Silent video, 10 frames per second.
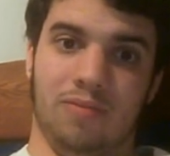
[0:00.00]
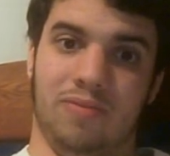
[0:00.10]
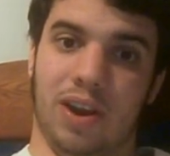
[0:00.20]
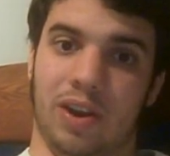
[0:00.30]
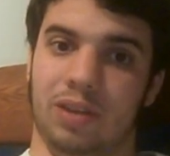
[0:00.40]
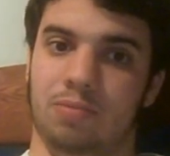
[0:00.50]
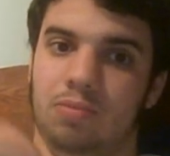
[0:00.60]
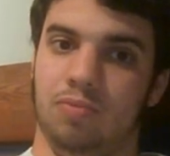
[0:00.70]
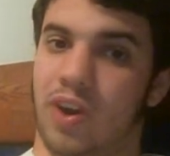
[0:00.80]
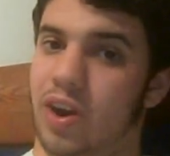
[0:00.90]
very,
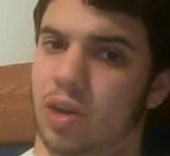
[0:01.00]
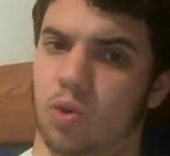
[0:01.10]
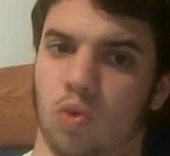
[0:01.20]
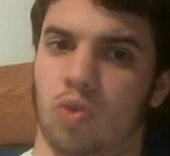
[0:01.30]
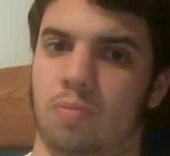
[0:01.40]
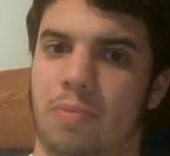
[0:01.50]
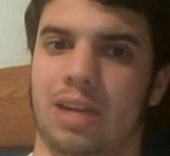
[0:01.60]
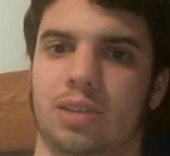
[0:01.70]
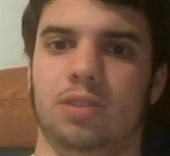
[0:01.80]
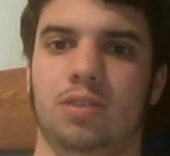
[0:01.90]
very cool
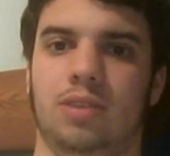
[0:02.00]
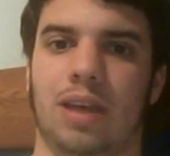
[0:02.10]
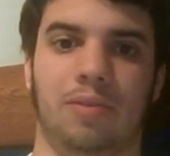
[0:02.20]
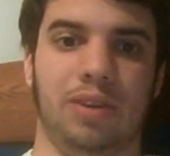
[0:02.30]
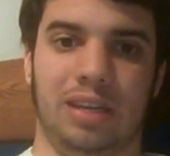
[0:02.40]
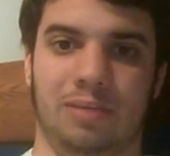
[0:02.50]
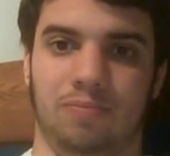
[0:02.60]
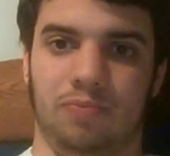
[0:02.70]
matches that really,